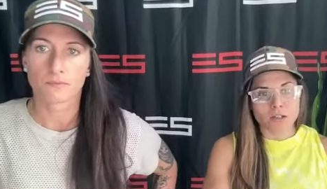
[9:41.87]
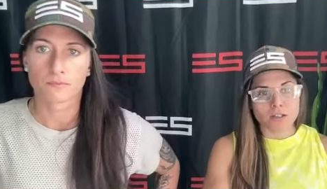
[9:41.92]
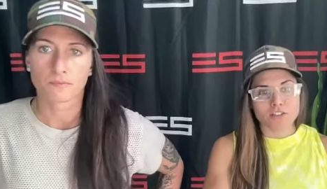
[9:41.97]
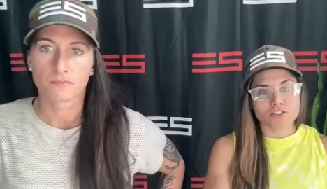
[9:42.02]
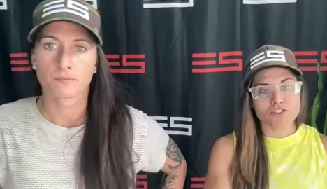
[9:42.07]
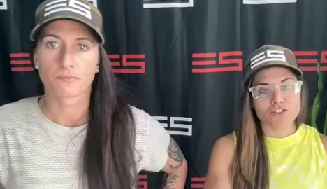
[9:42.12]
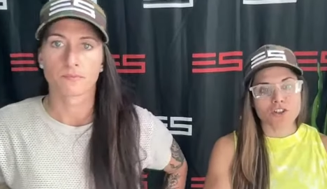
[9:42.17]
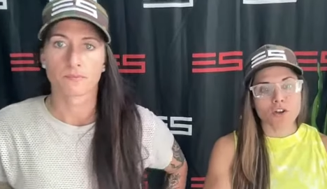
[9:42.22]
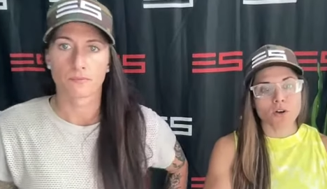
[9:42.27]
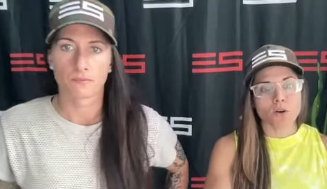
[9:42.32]

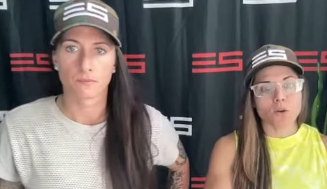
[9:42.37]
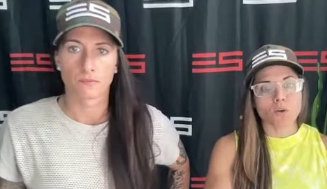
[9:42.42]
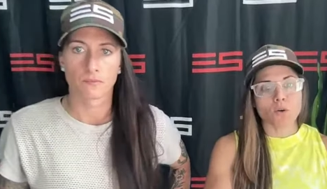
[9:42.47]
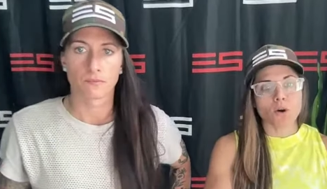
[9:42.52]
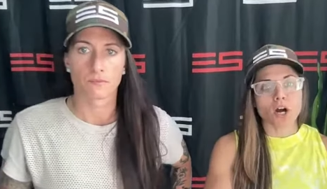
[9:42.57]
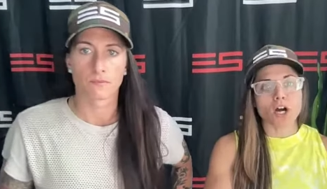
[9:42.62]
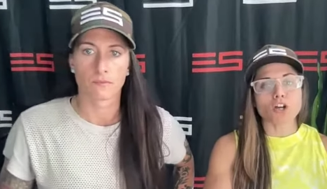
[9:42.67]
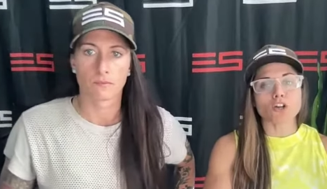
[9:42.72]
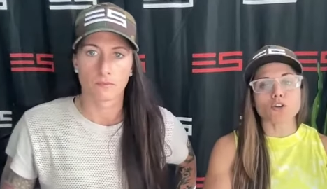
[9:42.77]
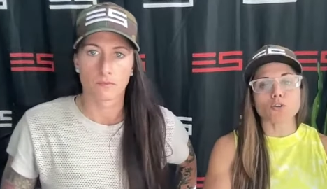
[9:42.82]

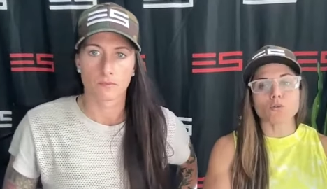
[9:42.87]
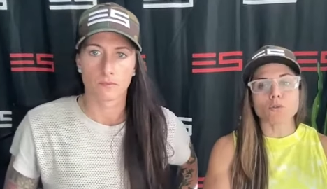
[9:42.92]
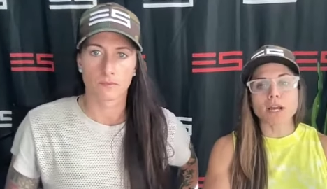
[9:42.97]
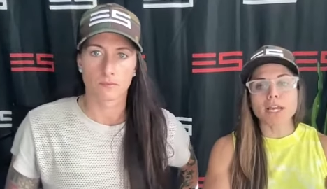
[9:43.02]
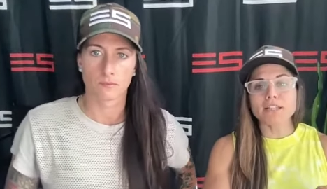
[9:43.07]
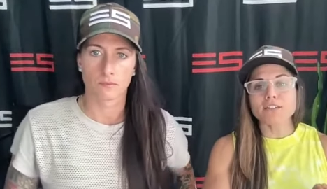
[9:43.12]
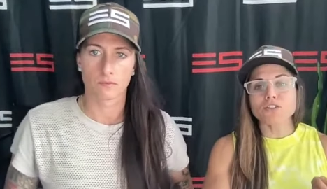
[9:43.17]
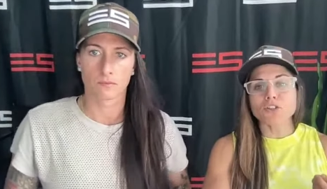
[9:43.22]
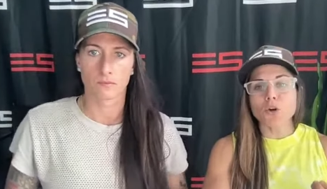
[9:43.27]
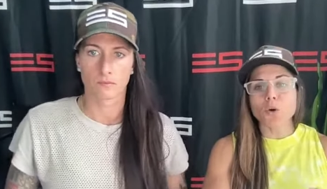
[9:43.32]
Speaker 1: so a
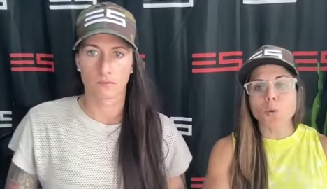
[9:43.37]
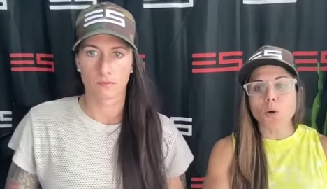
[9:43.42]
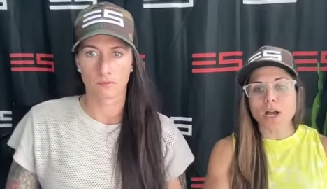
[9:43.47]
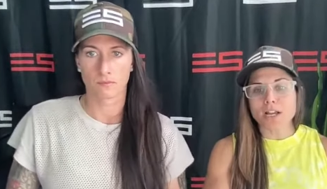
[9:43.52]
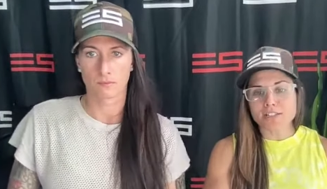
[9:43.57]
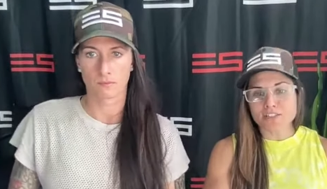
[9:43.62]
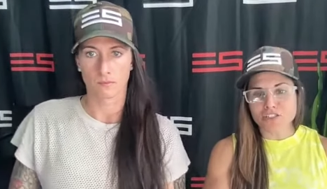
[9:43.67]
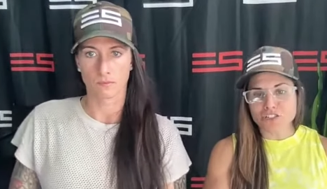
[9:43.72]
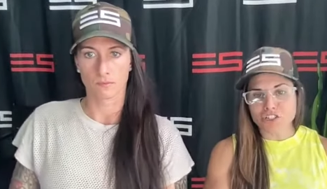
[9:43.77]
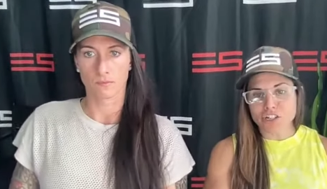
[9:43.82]
great
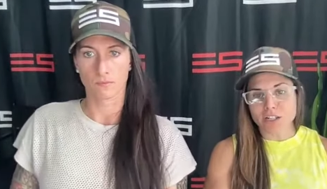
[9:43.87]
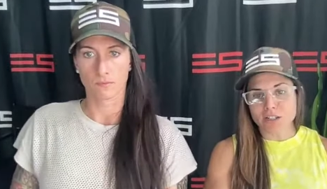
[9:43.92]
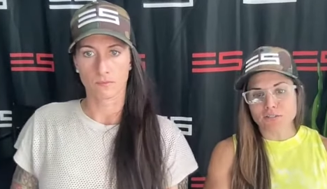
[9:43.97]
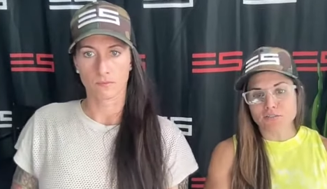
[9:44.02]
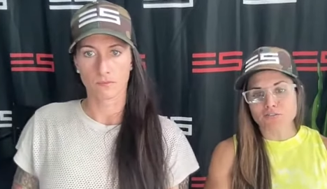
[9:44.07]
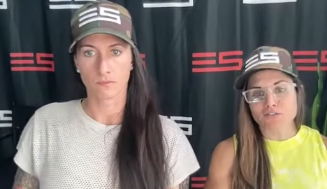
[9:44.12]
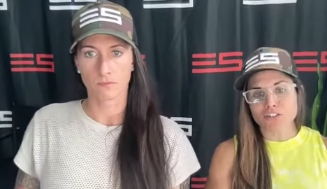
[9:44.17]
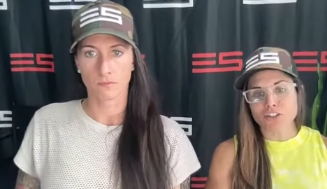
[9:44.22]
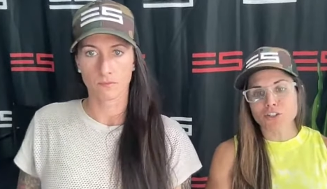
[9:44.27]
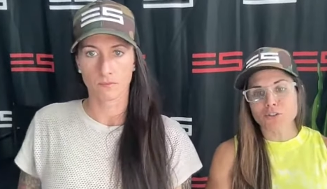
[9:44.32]
question
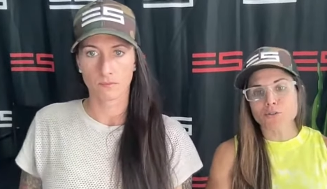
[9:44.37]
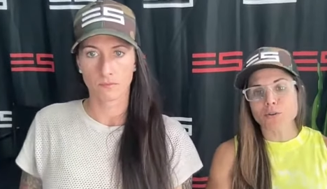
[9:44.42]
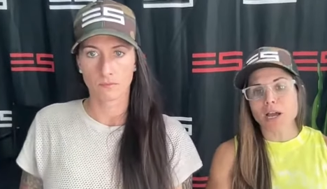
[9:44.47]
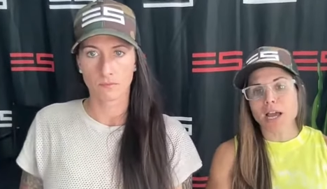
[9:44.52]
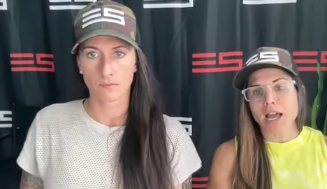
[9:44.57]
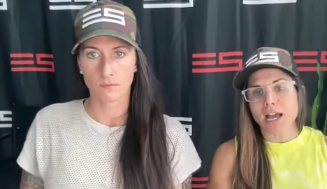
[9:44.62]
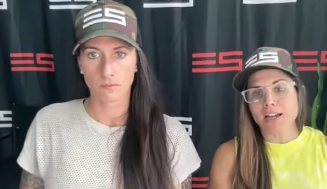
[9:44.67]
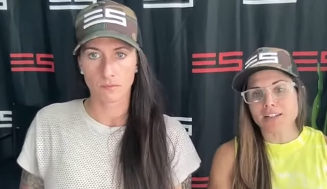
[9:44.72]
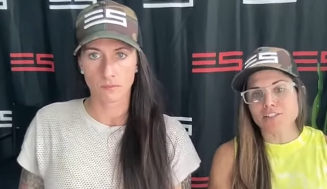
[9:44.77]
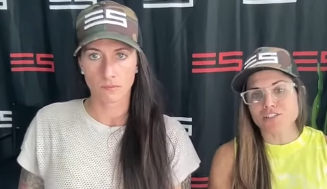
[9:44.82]
for you
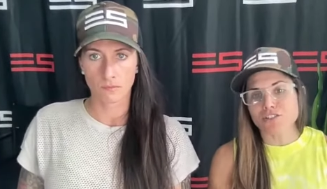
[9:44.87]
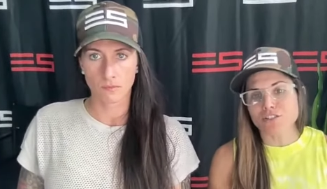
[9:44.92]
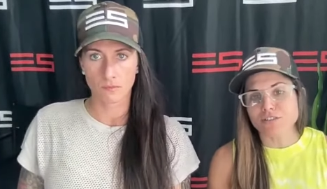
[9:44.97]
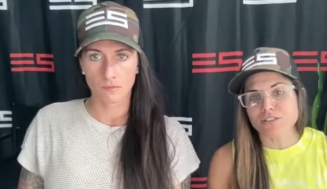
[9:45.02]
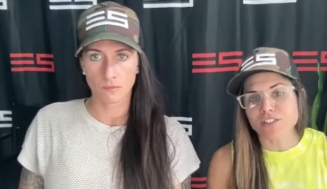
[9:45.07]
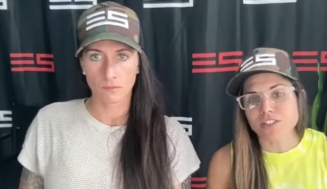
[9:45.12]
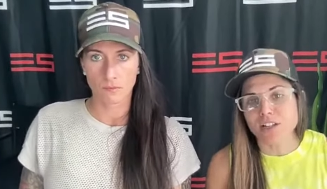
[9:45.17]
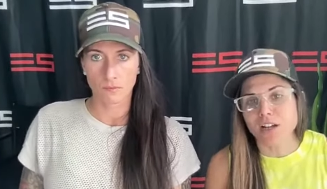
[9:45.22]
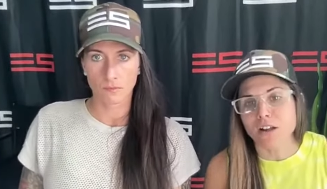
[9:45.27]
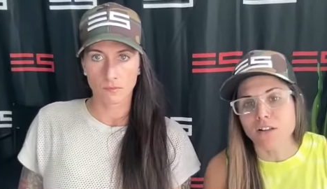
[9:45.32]
to ask
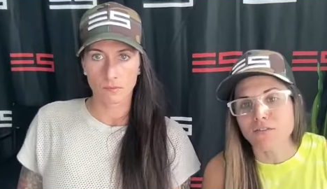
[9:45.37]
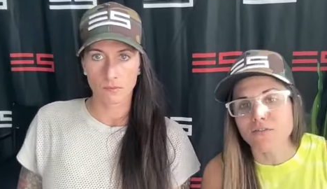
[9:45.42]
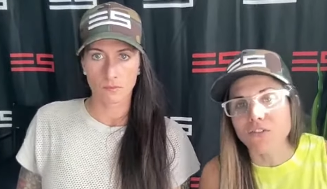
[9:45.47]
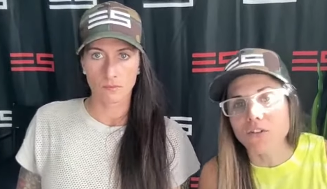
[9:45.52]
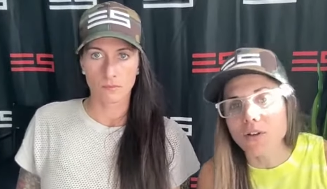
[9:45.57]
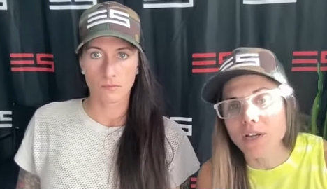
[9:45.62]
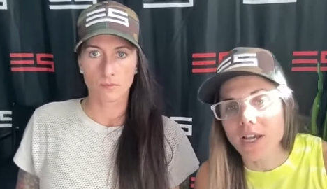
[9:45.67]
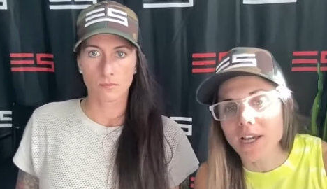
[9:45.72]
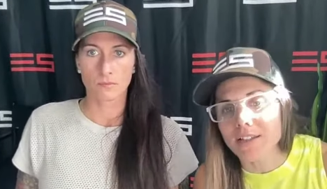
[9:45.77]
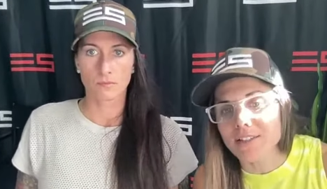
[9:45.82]
yourself
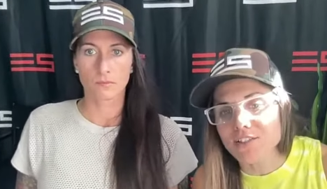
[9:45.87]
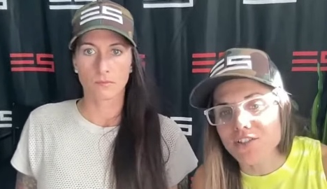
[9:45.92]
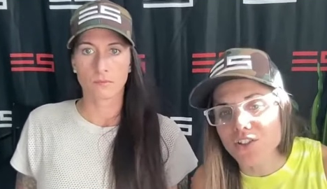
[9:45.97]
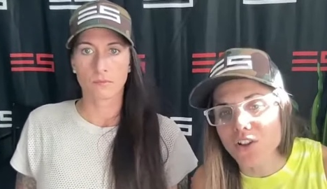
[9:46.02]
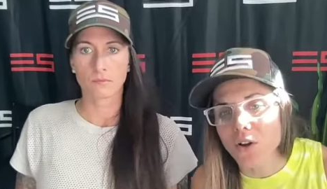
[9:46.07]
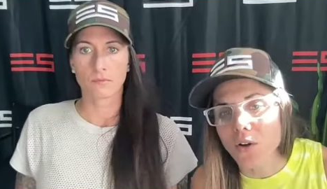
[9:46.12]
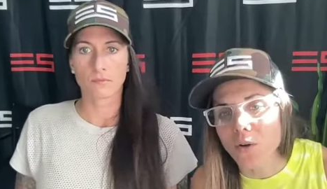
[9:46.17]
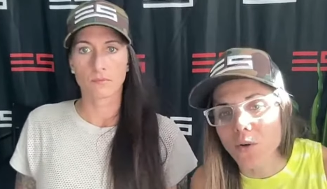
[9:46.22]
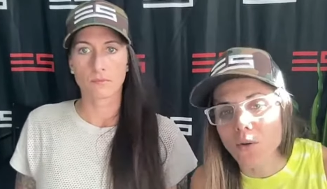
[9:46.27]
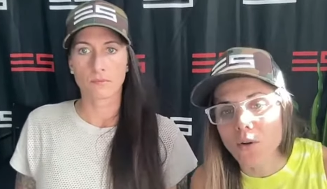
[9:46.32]
okay
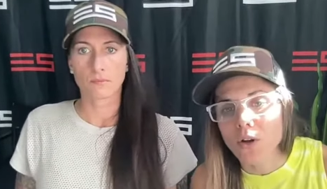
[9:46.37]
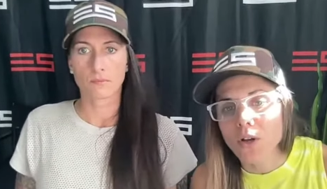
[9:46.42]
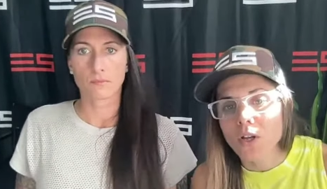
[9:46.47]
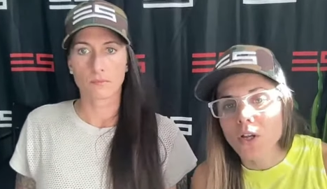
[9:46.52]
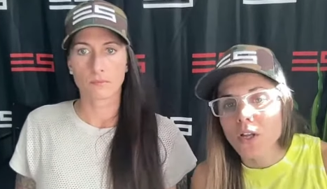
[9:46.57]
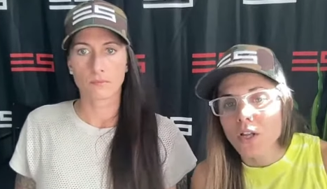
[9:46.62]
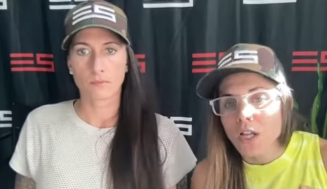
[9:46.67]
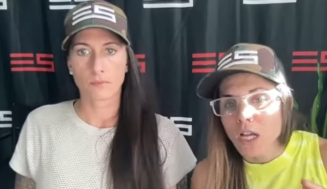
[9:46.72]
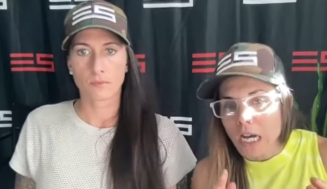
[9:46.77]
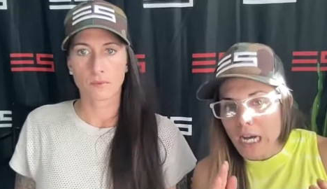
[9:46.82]
so
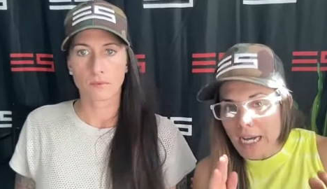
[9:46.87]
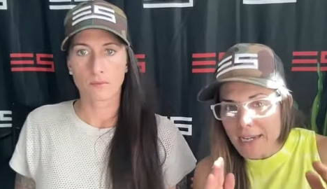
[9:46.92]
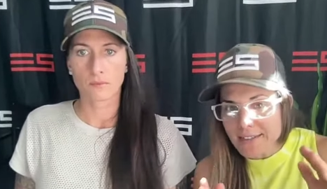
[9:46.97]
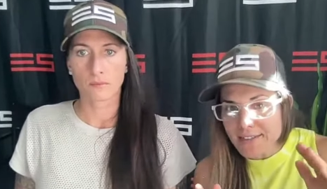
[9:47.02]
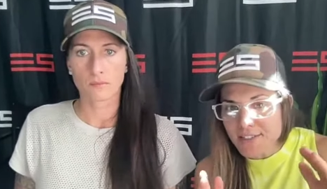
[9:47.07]
I